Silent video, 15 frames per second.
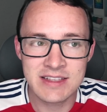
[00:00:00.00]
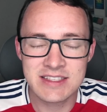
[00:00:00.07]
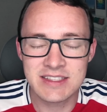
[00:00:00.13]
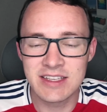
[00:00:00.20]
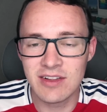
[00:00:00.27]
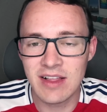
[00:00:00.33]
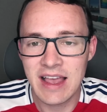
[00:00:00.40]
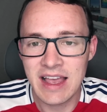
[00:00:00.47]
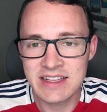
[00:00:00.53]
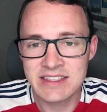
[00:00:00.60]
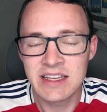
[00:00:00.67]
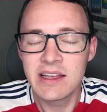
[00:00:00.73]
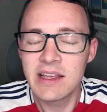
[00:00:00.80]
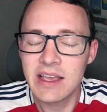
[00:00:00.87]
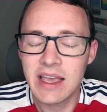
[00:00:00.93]
still has
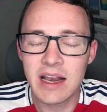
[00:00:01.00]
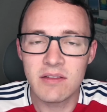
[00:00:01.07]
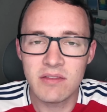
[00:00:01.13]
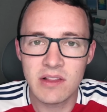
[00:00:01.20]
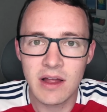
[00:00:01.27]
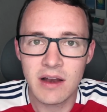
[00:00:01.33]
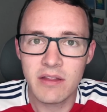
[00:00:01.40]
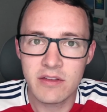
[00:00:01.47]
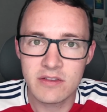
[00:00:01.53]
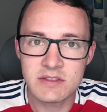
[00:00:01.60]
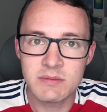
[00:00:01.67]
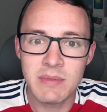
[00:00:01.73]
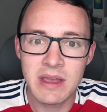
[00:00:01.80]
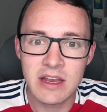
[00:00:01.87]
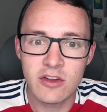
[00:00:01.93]
kind of a lot of those
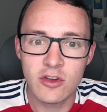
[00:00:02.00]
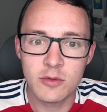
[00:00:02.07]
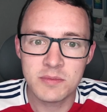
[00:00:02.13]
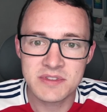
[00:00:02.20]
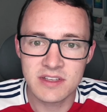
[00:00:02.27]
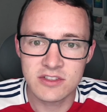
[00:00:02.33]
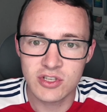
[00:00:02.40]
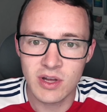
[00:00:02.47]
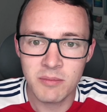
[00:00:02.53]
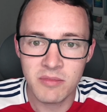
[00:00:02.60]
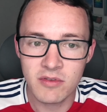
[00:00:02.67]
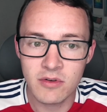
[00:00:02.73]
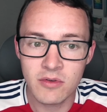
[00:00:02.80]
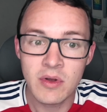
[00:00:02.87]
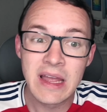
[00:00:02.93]
main hoops to jump
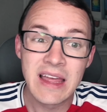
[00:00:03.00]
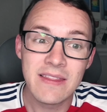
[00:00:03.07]
through.